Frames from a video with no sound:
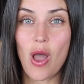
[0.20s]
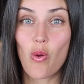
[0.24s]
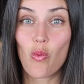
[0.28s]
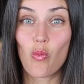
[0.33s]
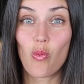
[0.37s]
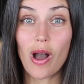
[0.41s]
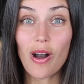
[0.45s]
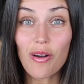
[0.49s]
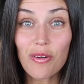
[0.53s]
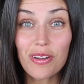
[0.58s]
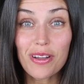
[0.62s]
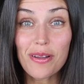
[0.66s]

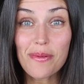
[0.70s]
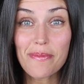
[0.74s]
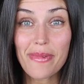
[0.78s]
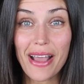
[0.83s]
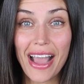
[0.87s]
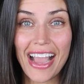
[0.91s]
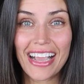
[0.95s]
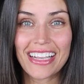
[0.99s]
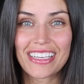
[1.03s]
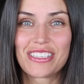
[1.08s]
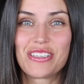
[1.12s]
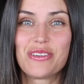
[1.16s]
Welcome
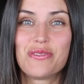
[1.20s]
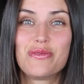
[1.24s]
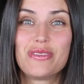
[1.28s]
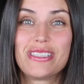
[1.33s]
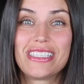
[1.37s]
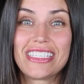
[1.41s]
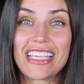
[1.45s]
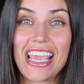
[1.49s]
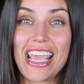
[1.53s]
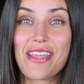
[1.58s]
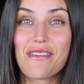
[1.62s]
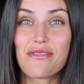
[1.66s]
back to
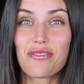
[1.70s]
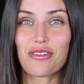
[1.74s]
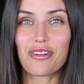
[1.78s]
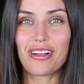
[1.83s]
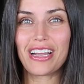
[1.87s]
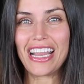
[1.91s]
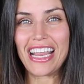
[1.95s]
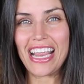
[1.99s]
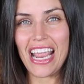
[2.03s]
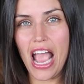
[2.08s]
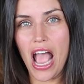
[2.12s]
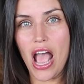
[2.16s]

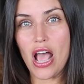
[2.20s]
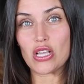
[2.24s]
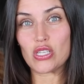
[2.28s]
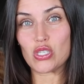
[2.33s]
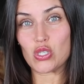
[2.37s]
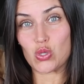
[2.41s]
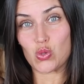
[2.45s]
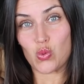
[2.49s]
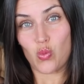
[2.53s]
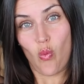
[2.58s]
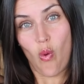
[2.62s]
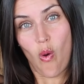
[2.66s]
Savory
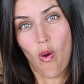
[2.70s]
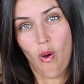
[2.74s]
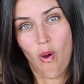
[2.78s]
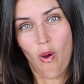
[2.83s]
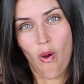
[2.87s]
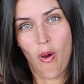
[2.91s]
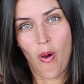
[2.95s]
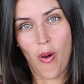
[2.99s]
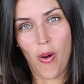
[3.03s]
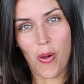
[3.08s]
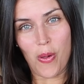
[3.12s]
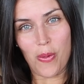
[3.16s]

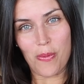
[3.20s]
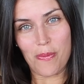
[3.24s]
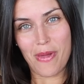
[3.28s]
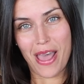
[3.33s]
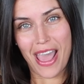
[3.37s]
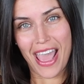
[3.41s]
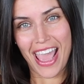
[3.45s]
Swolemates.